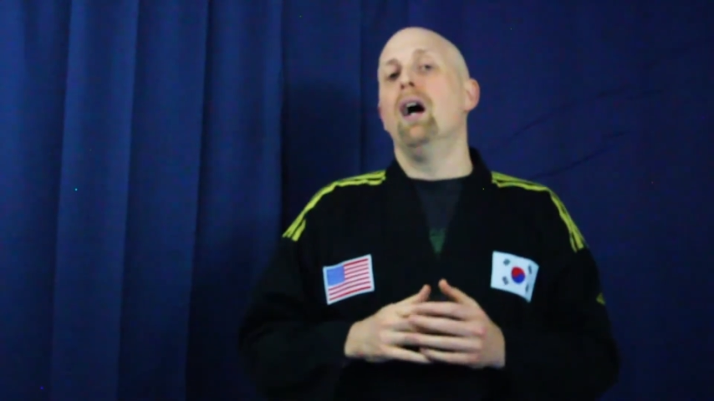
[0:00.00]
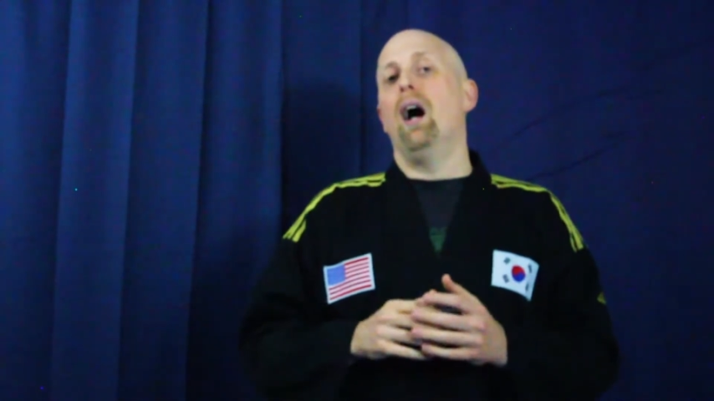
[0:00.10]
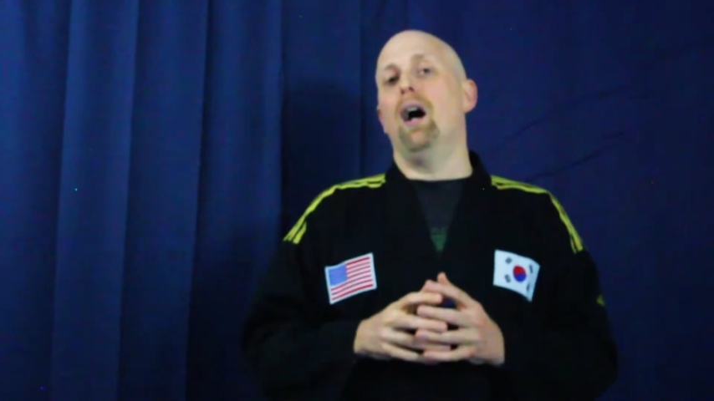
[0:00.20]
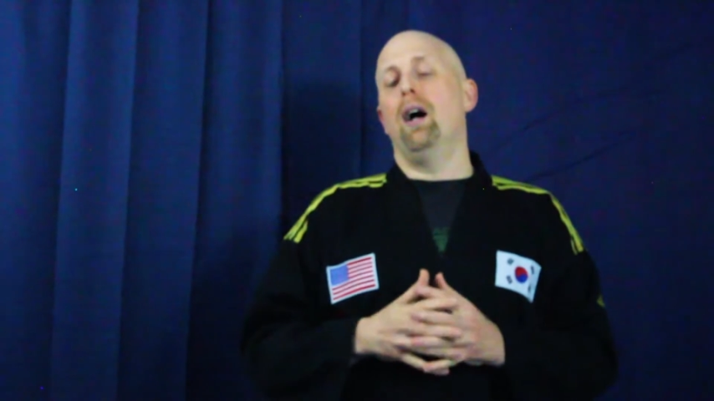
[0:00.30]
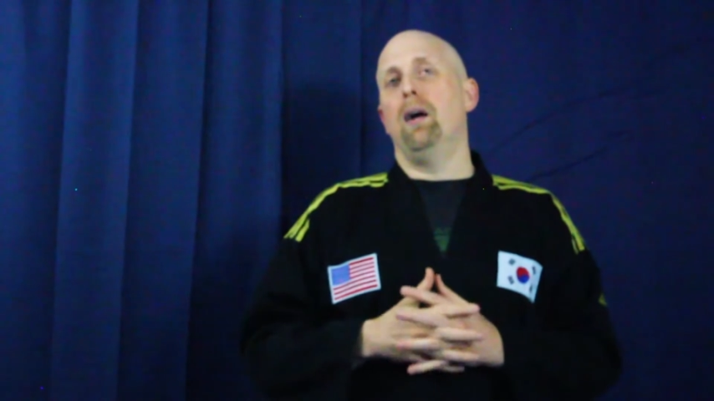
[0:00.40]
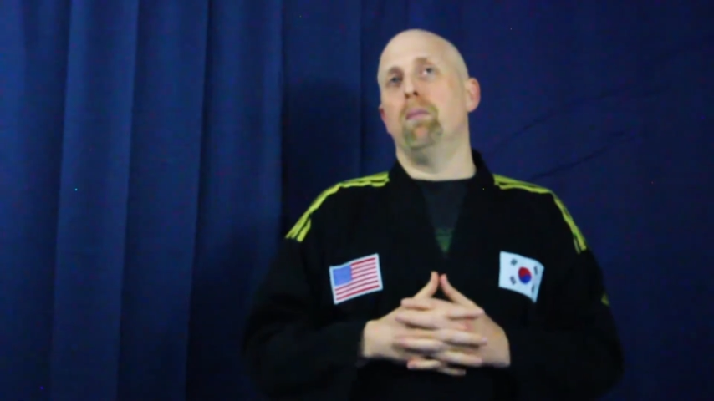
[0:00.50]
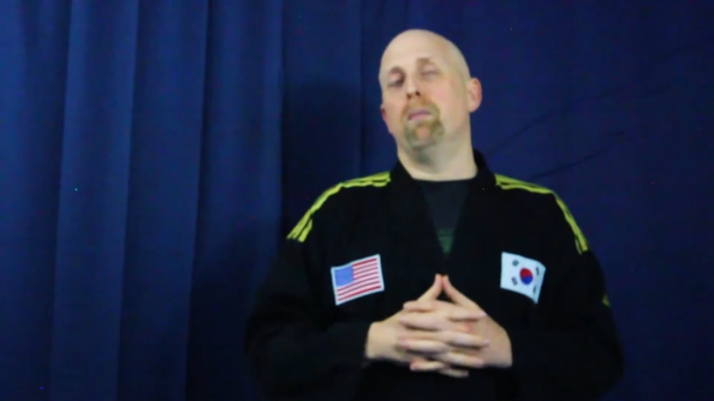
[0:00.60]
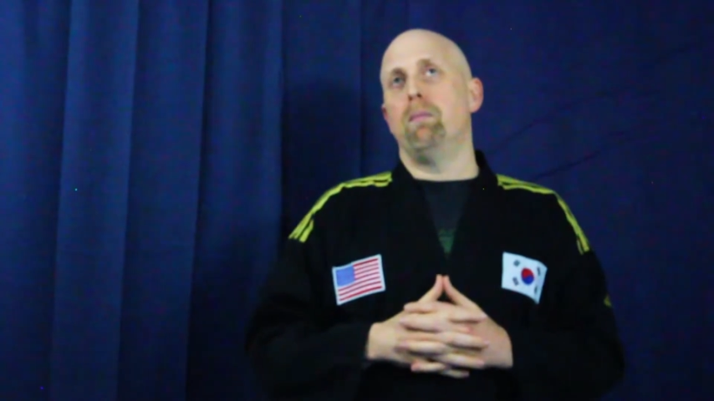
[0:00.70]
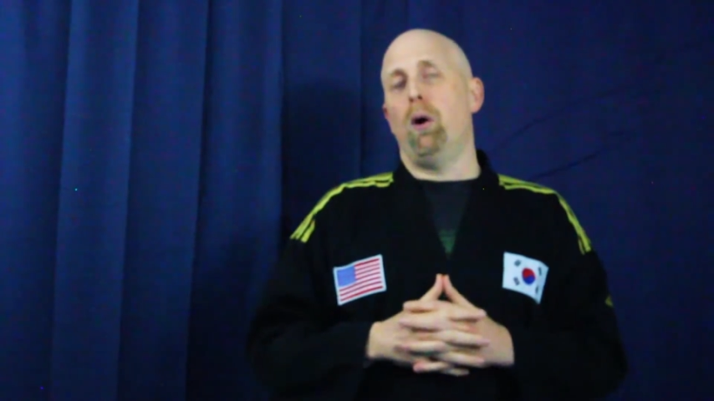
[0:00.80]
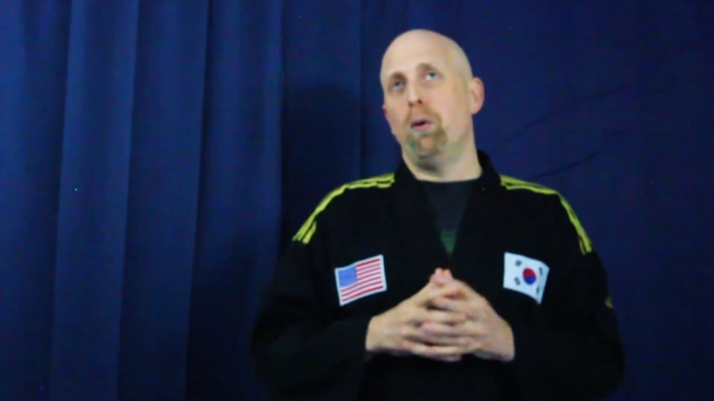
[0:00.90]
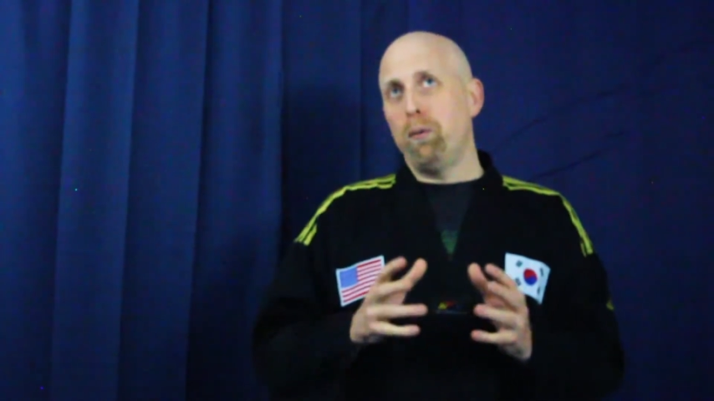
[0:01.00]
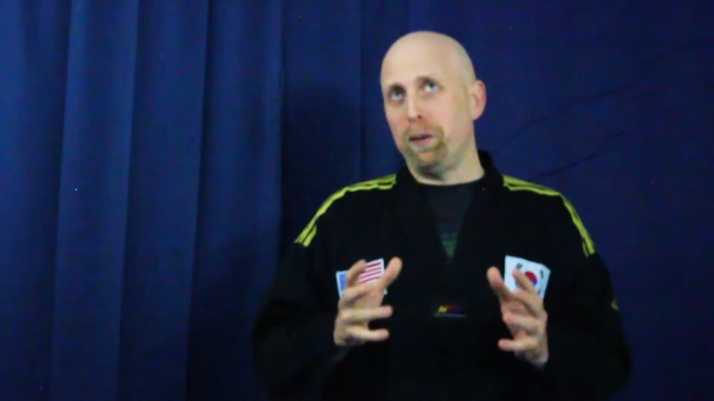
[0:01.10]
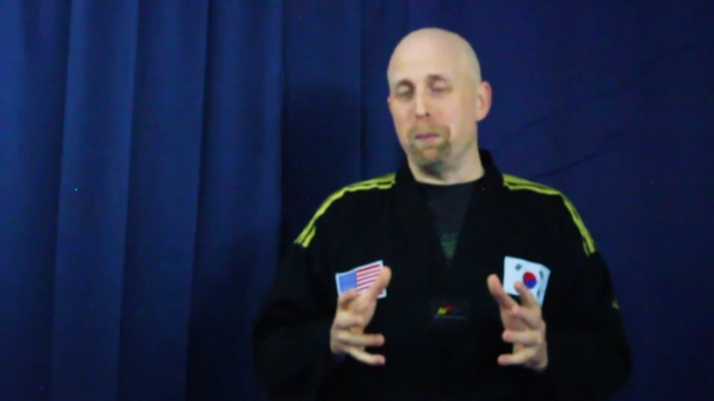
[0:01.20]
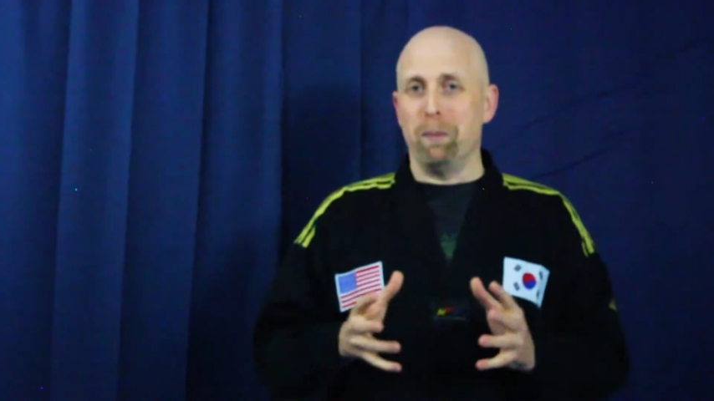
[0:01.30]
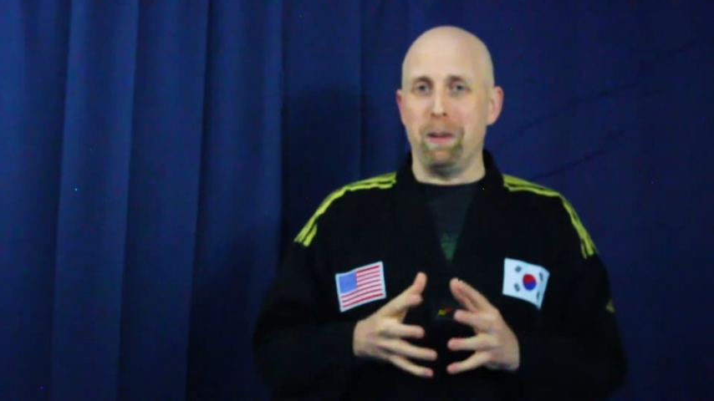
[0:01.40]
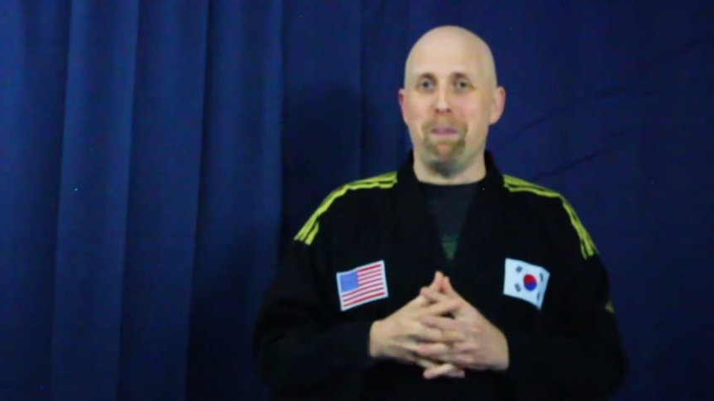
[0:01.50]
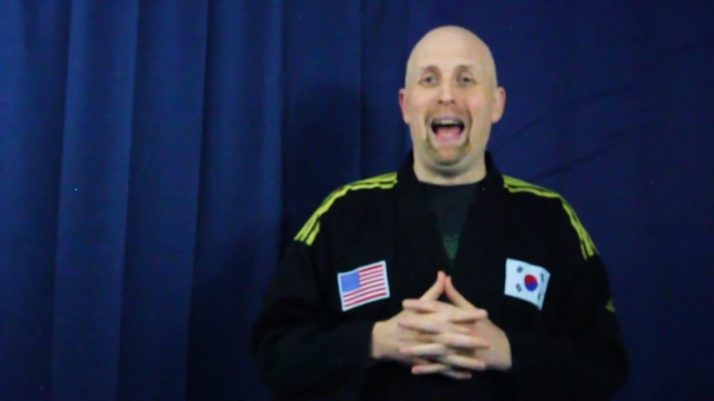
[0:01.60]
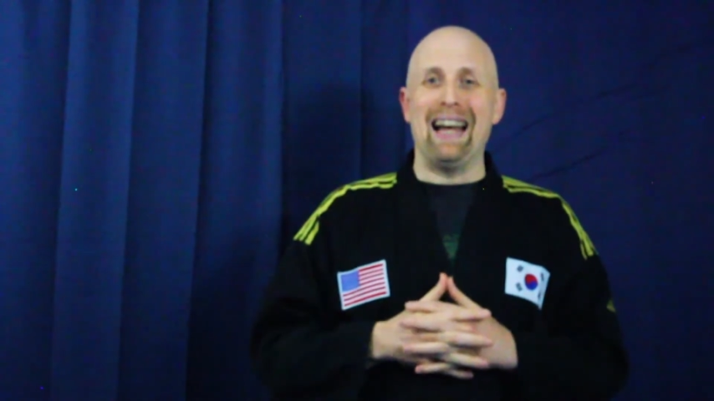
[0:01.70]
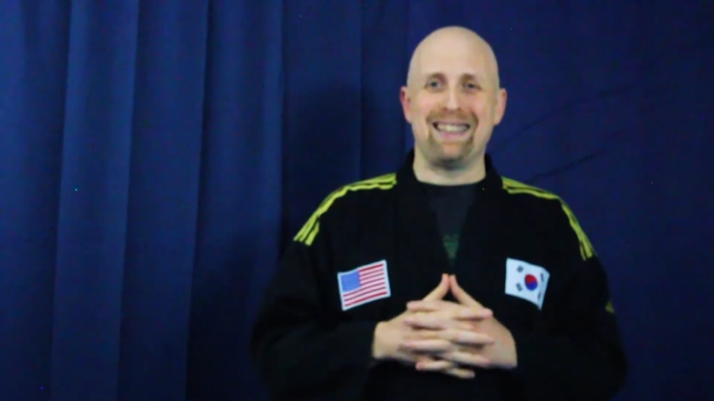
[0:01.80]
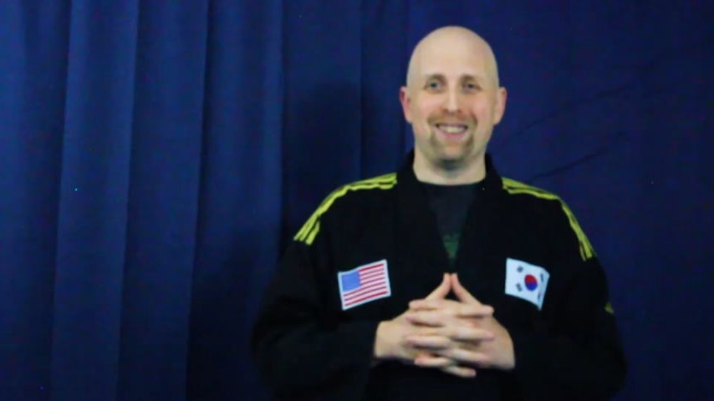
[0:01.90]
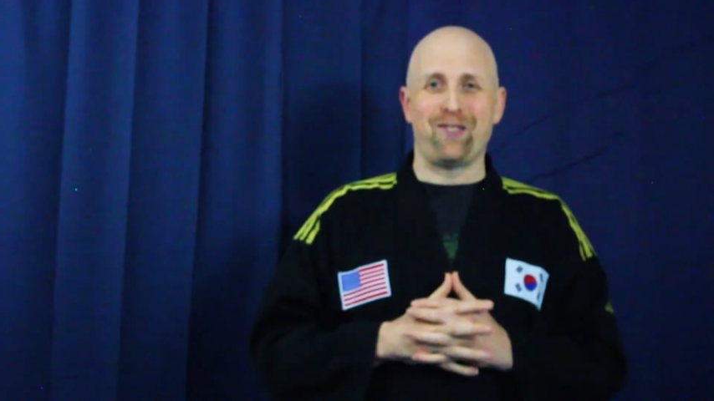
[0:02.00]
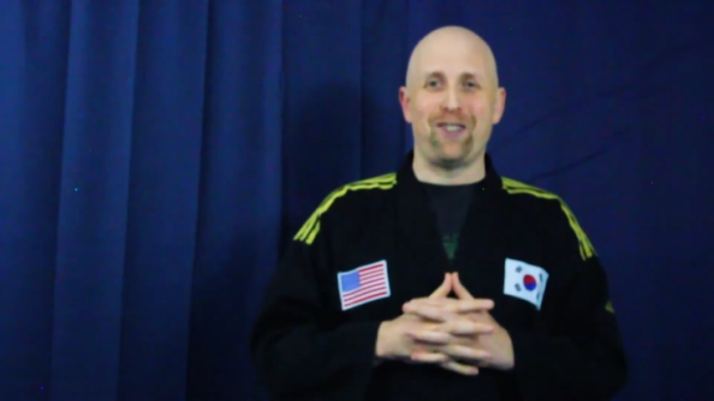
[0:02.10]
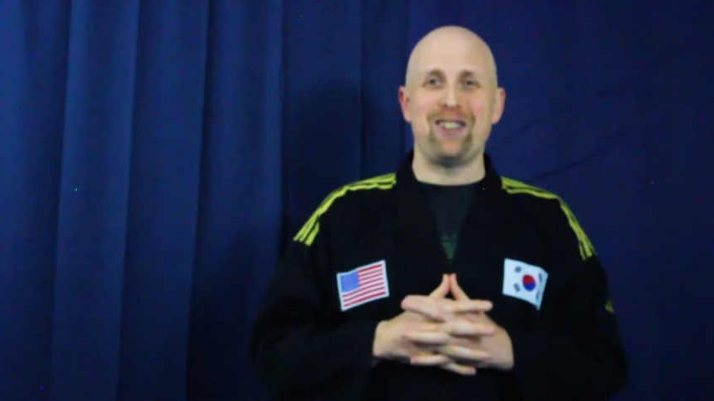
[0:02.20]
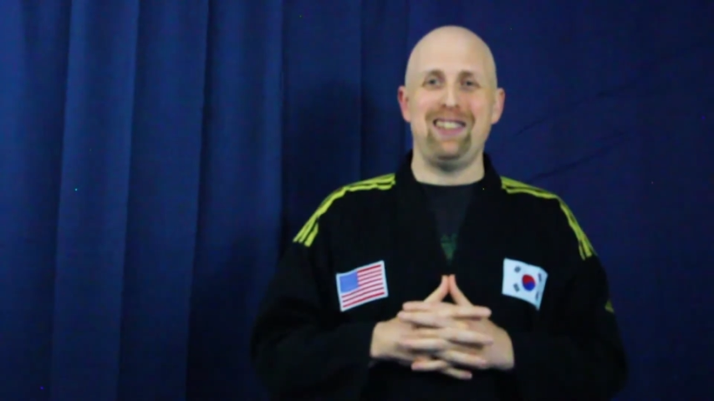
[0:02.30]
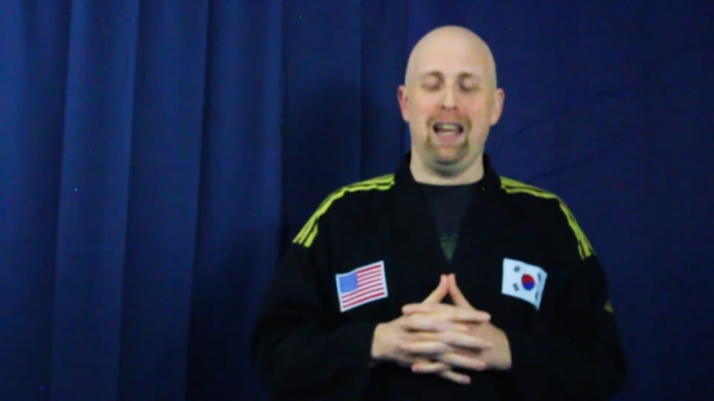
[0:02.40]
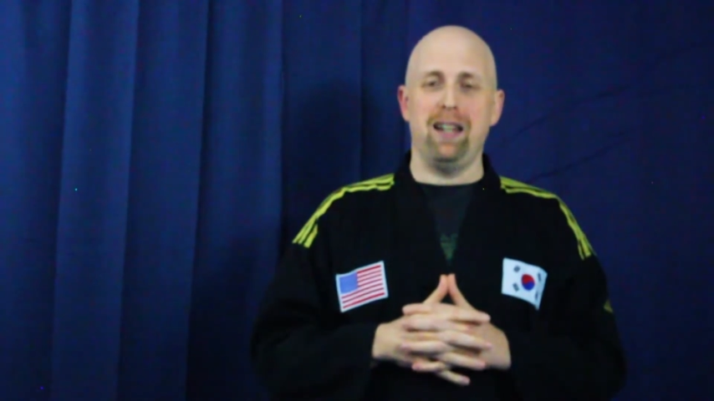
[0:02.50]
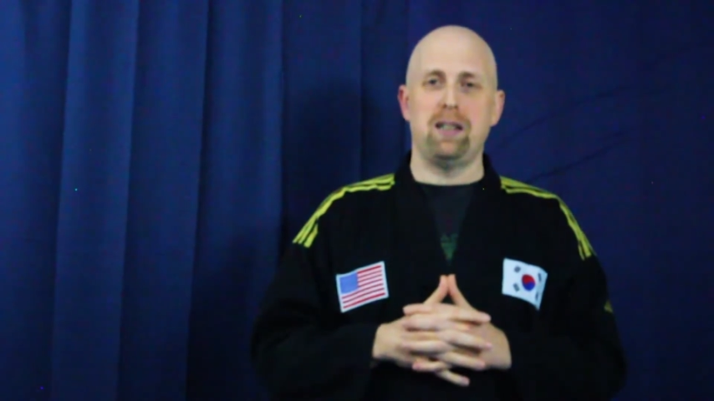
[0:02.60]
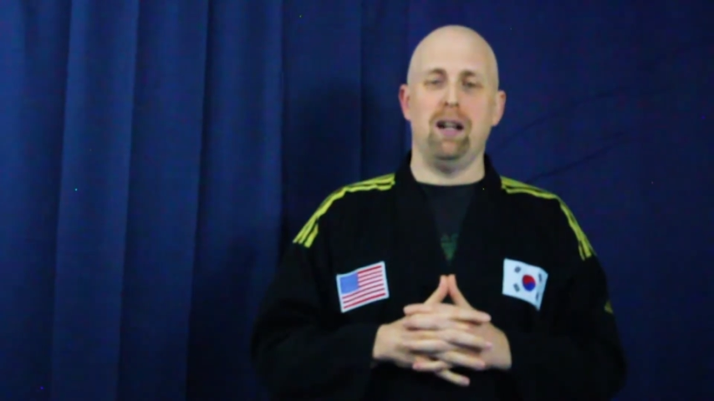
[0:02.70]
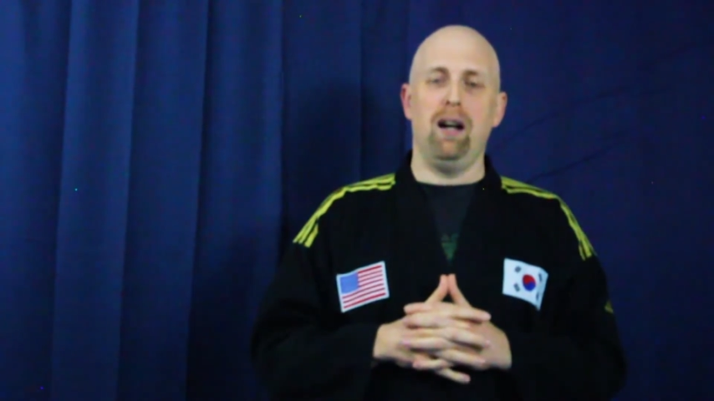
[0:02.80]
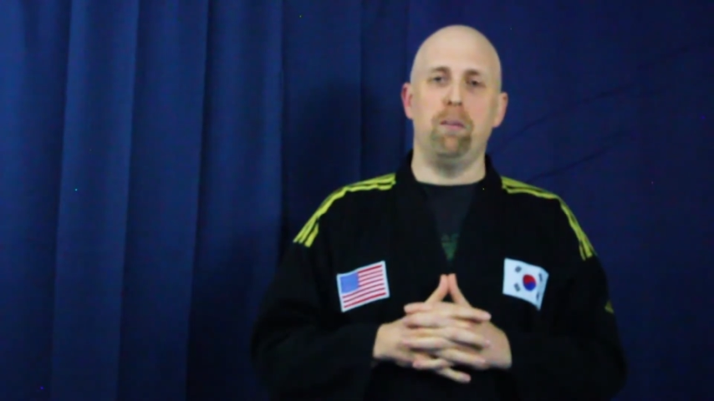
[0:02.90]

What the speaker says: Hopefully we'll be past this first stage